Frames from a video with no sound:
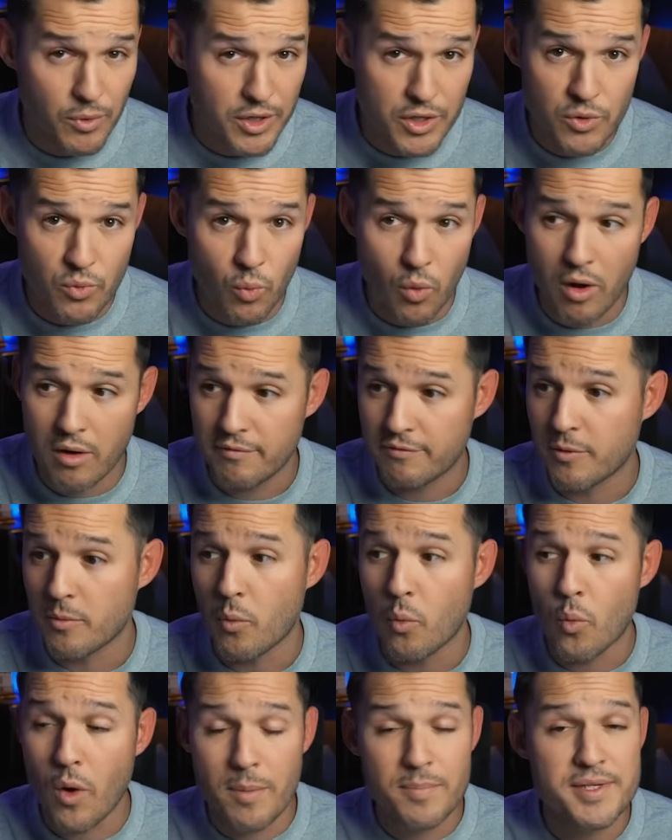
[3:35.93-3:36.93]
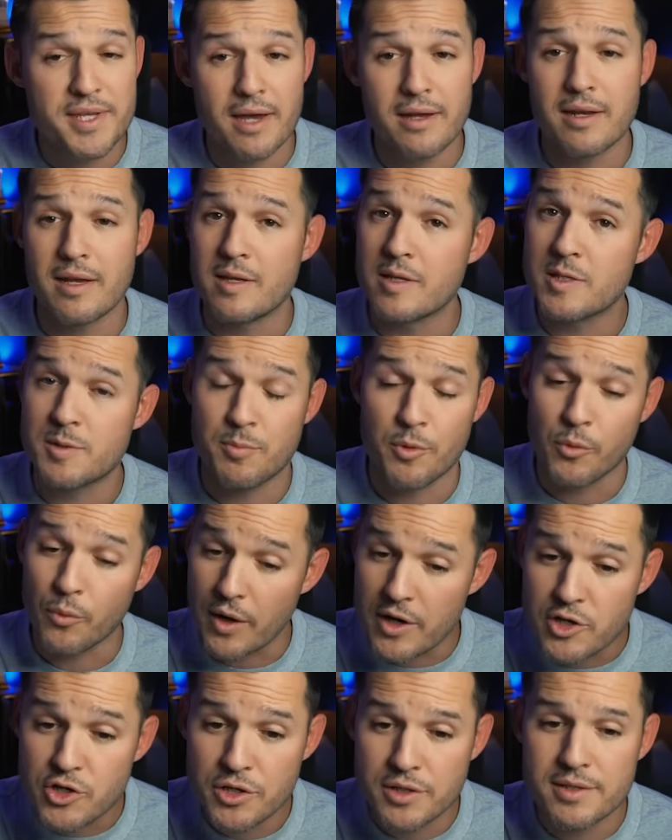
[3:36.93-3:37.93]
what you want from a website
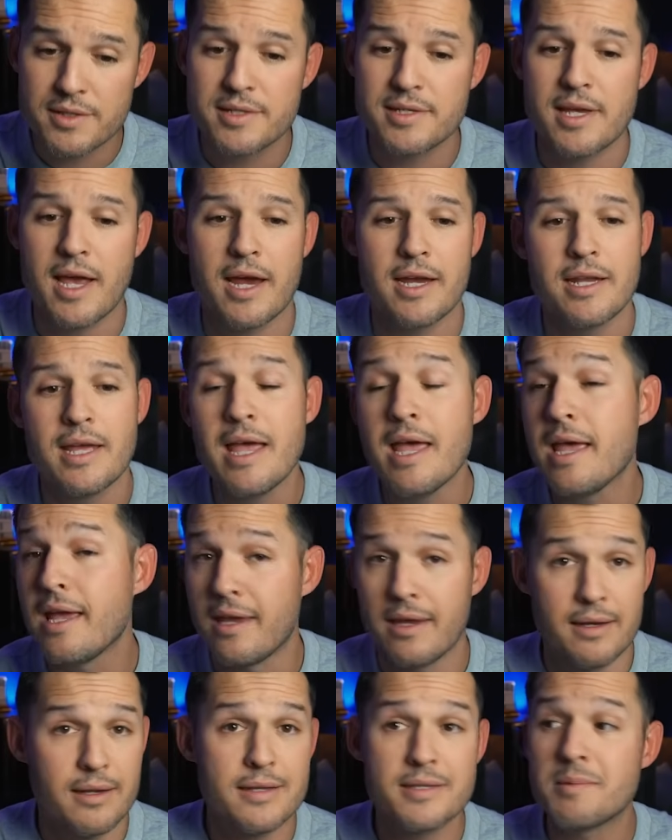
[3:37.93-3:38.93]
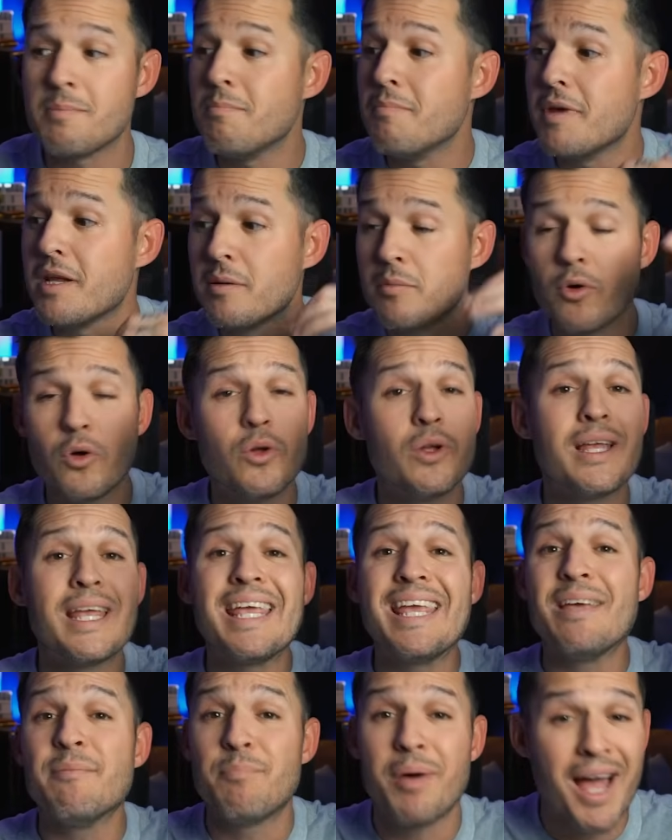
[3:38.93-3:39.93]
inspiration site. It is
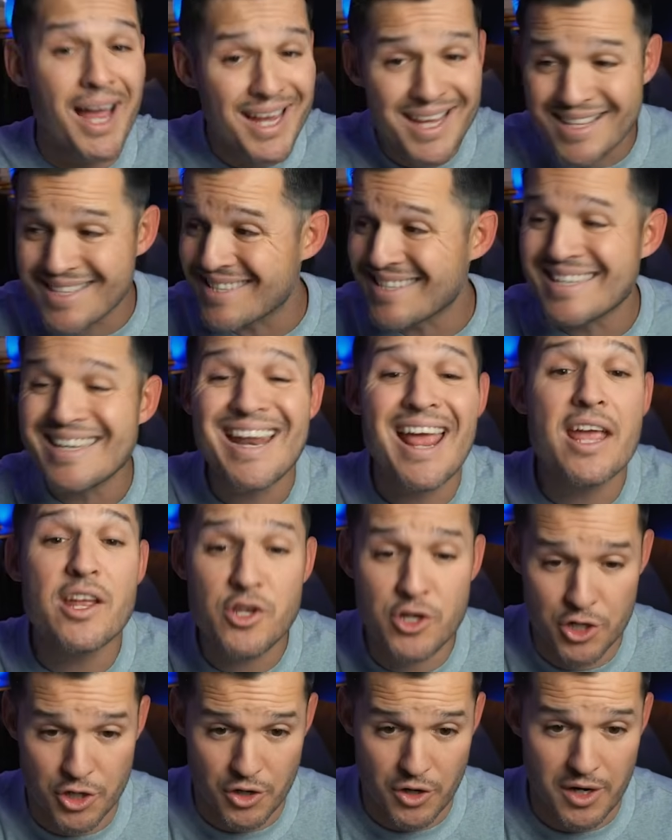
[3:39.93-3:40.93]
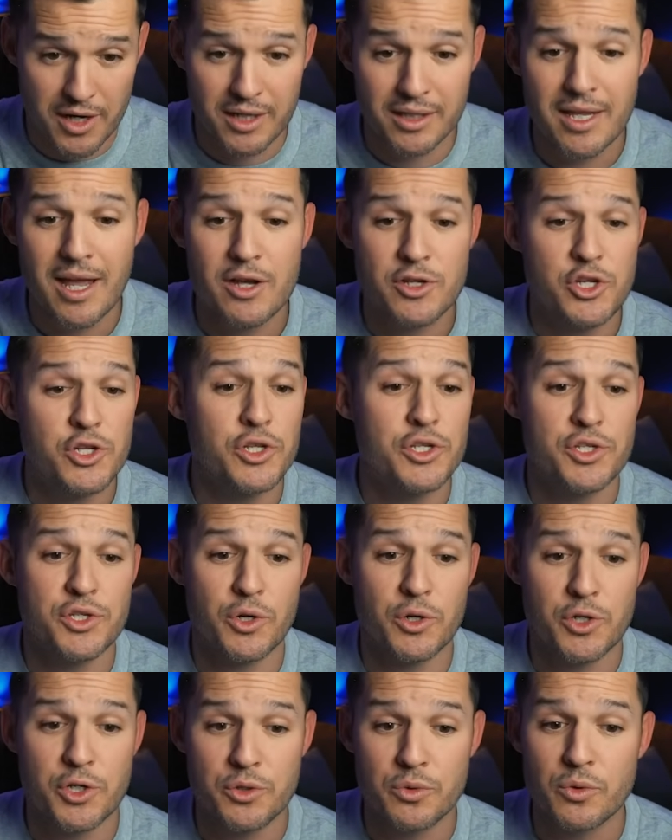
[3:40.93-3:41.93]
minimal by its nature. It allows you to
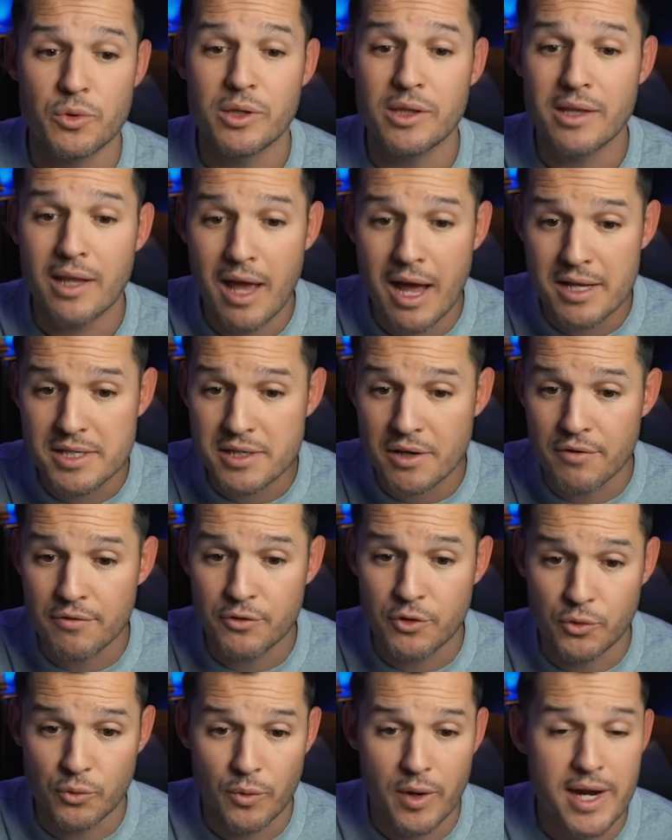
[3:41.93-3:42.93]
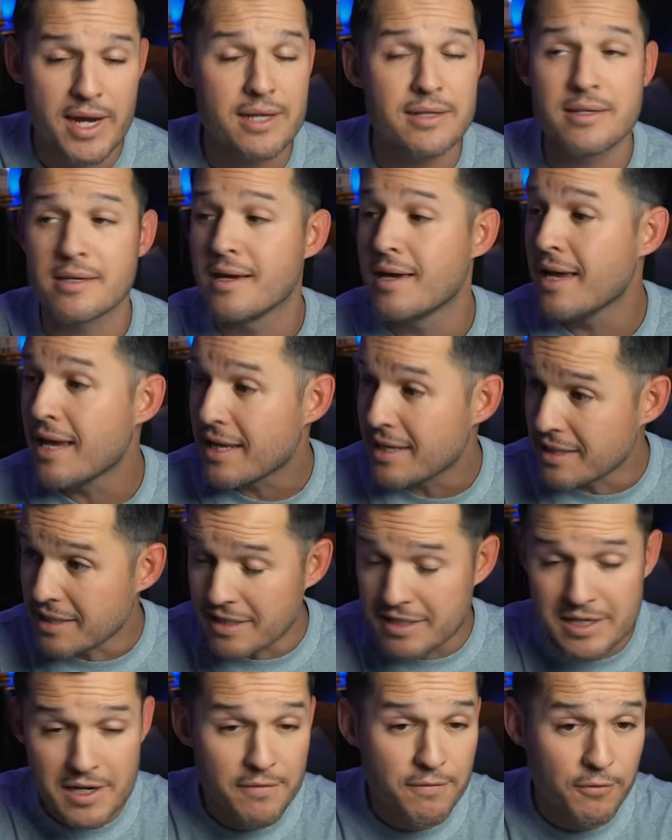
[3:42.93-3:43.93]
search through lots of great
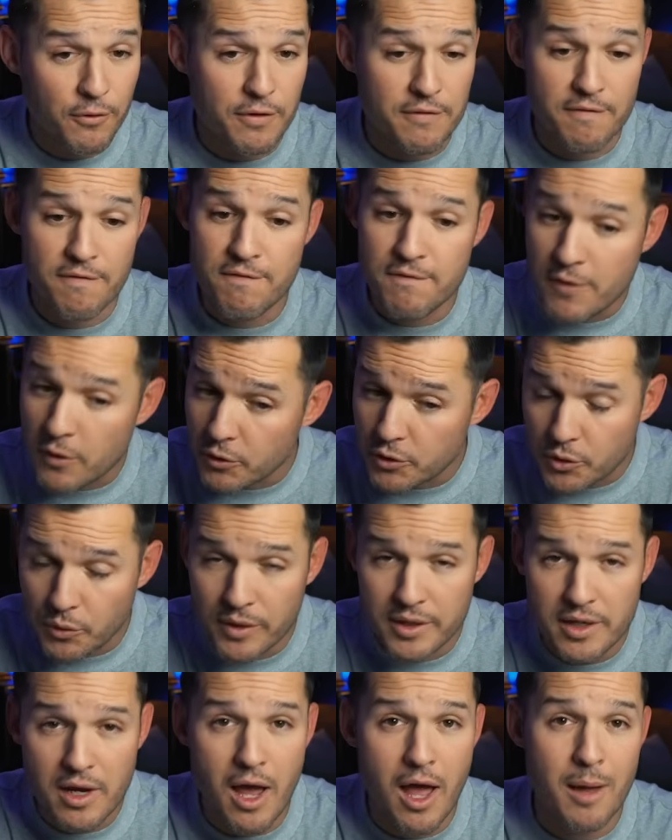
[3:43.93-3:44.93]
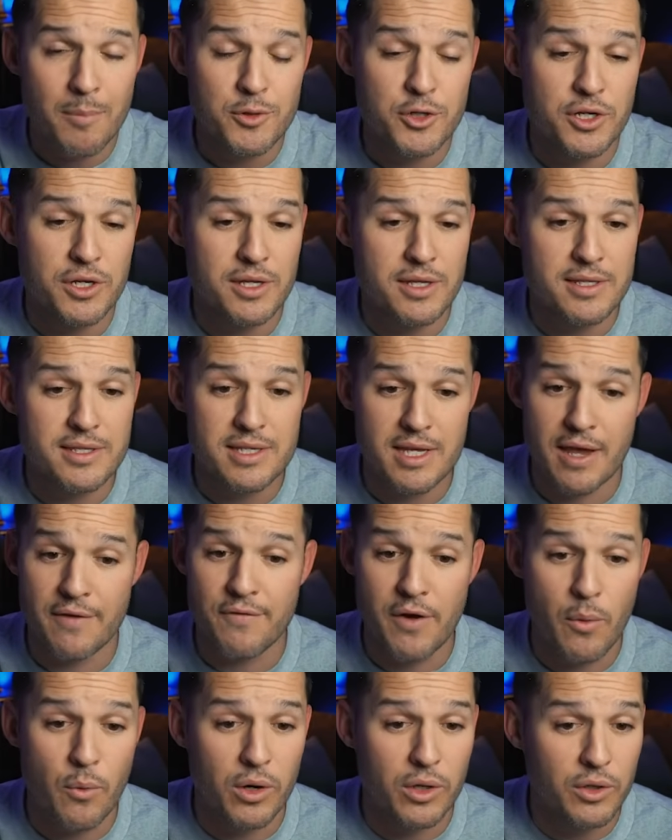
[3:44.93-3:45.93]
different filtering options.
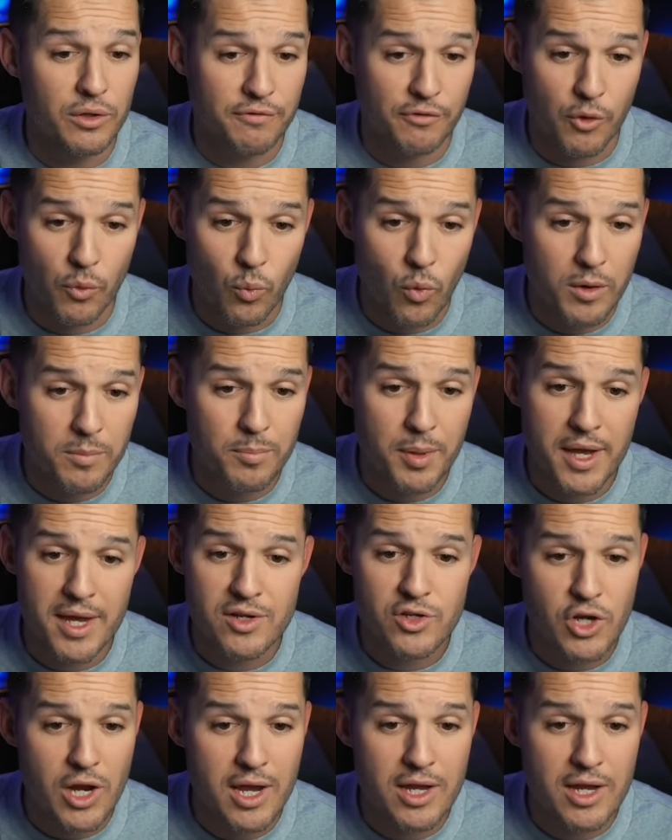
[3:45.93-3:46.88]
If I want to look for one page